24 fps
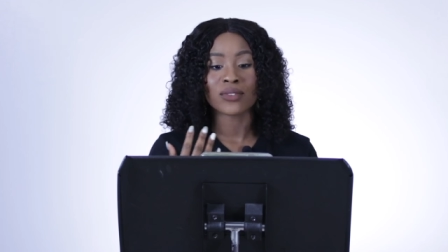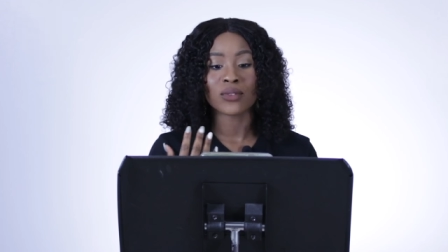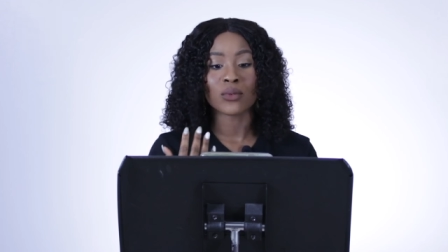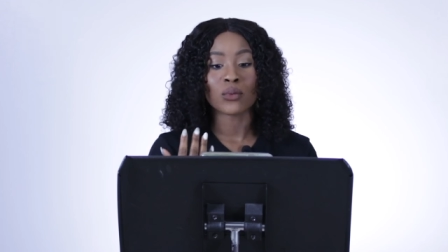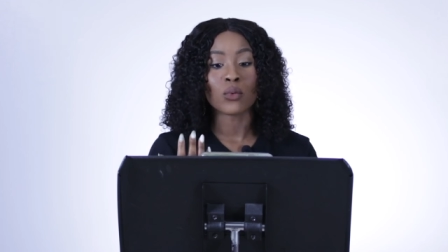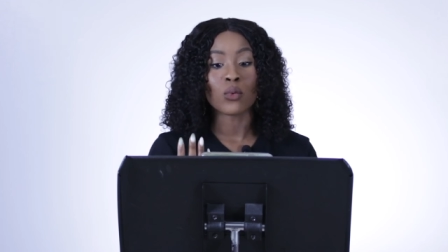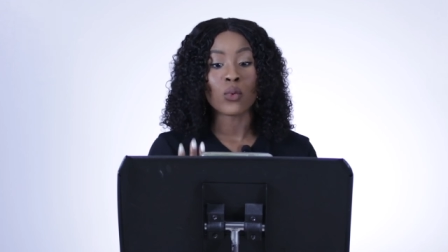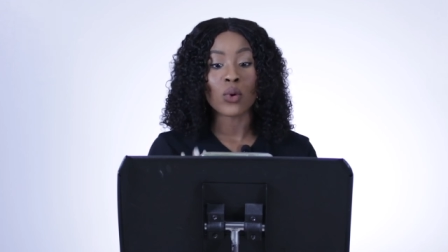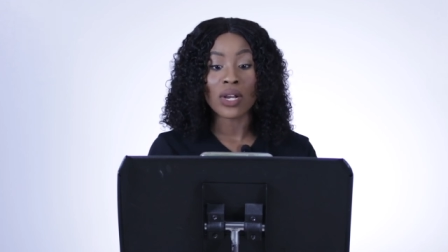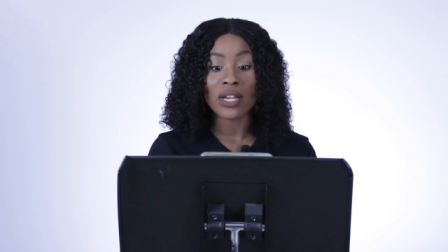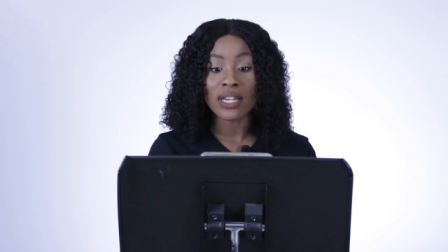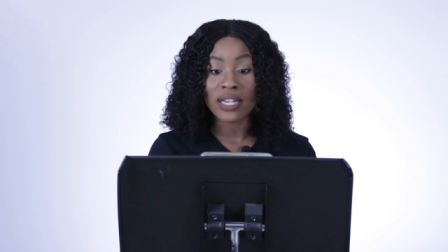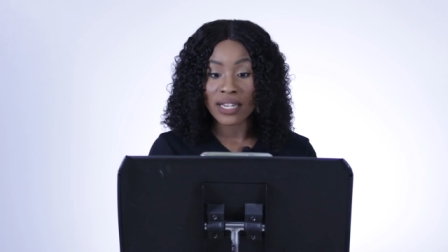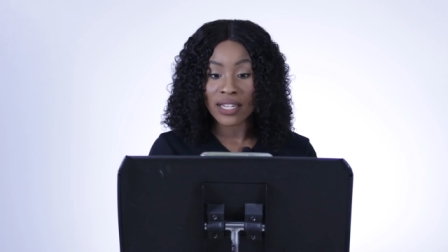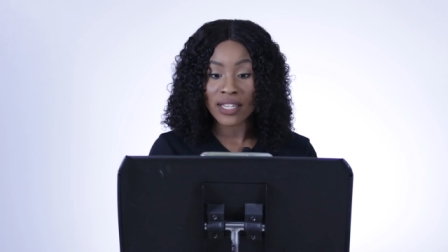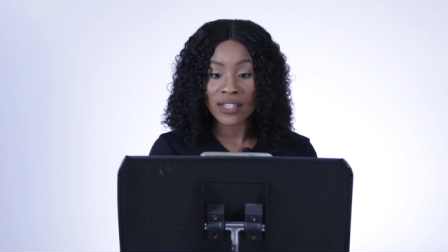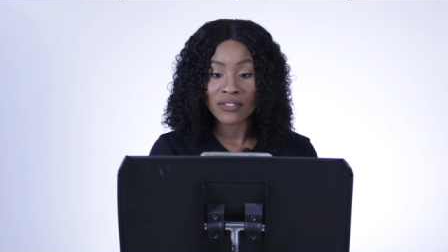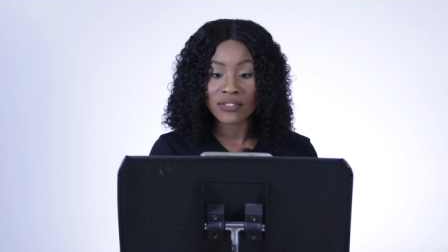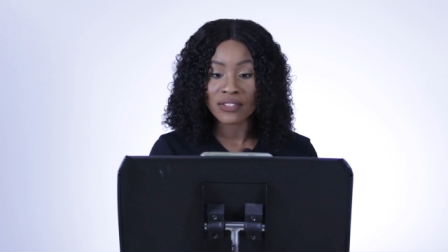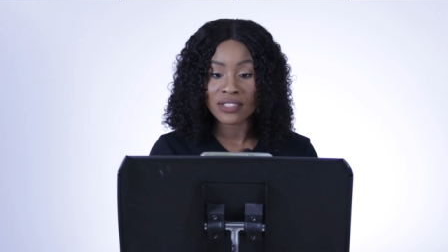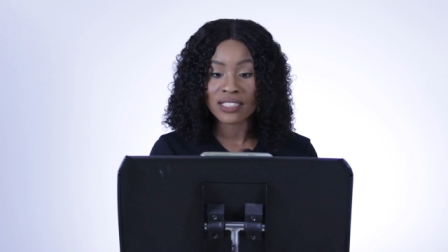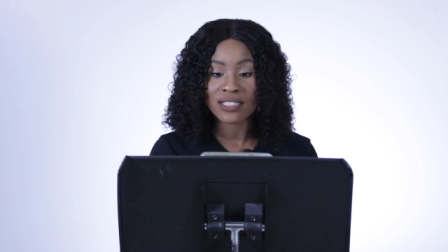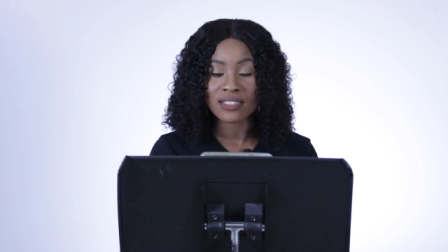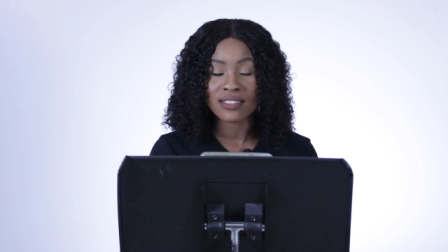what
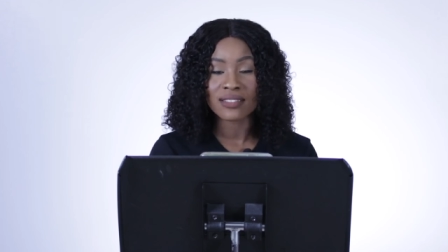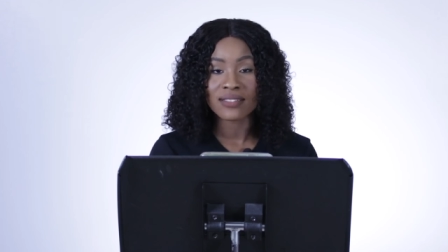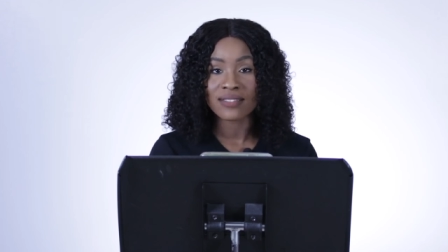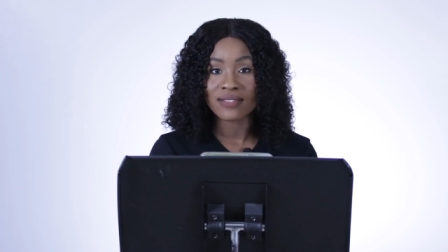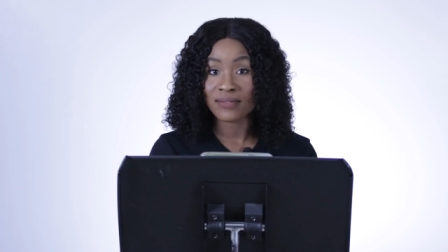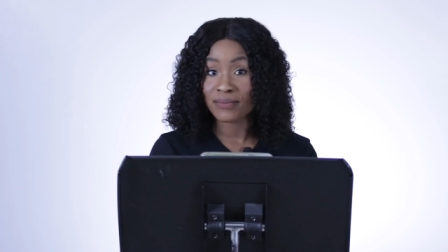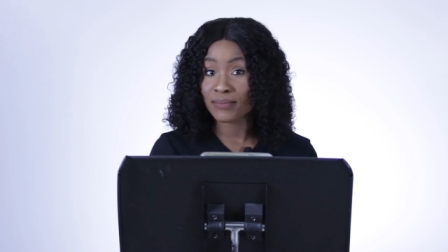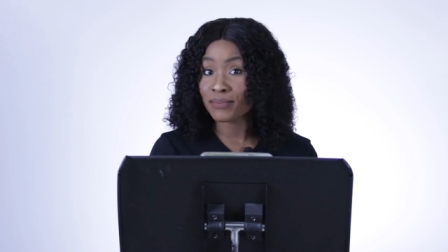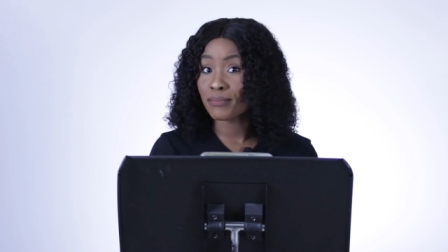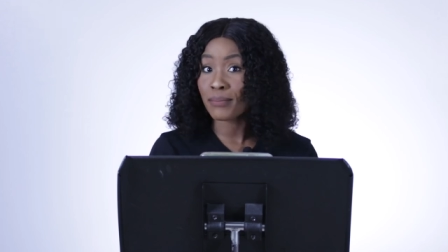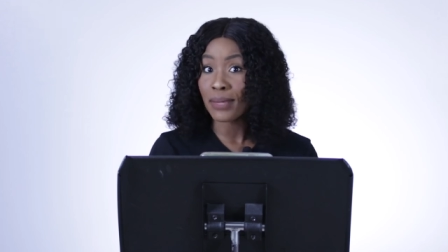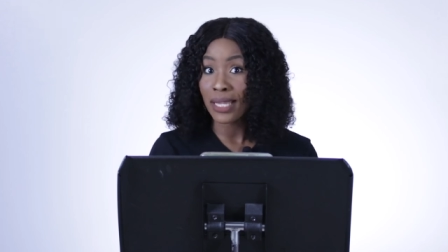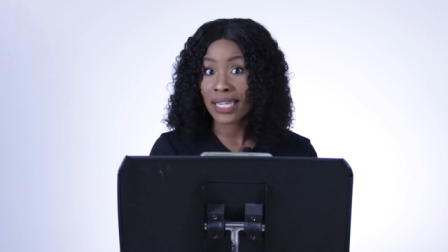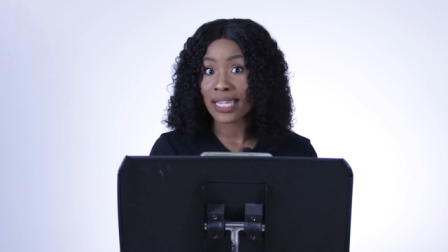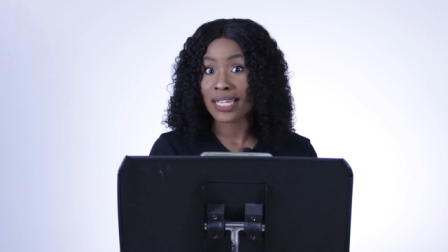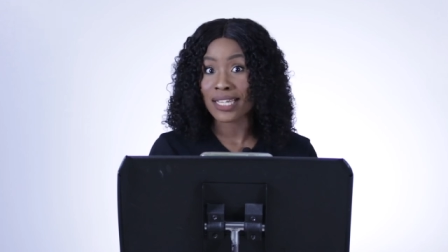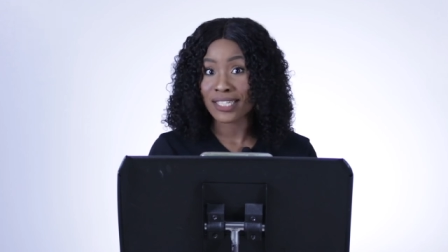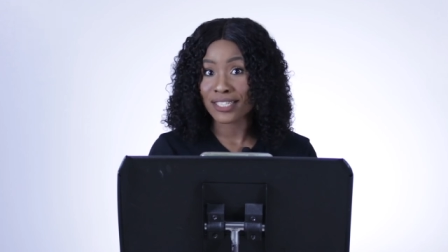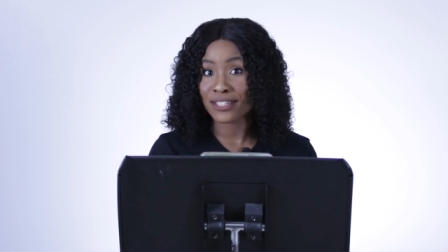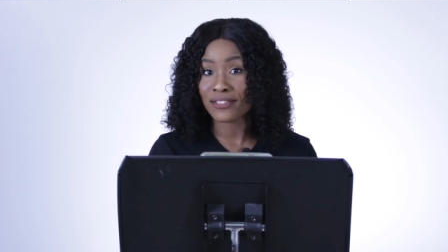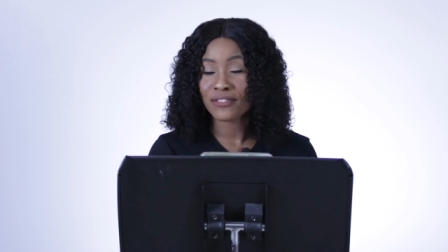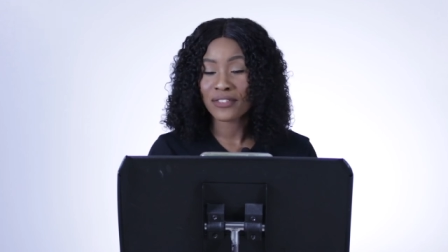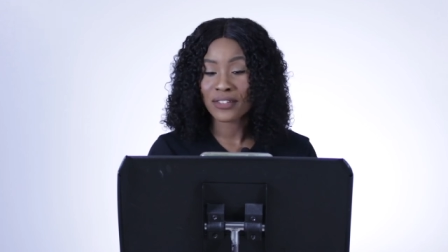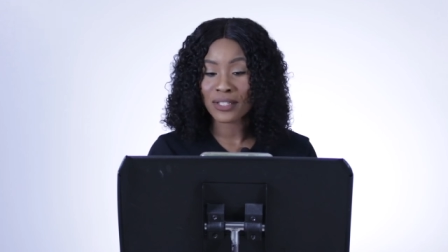ifs make
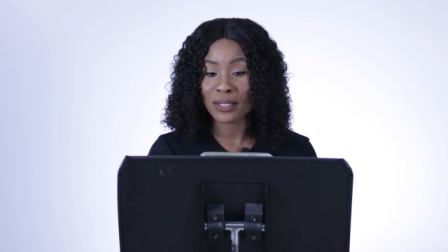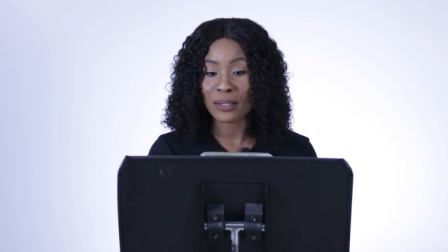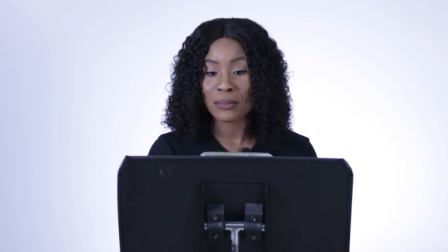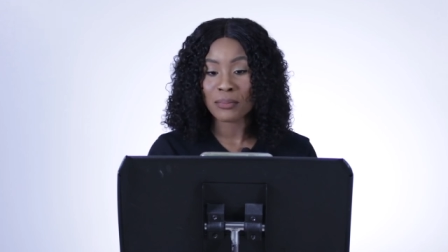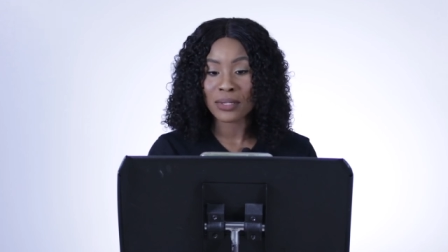us feel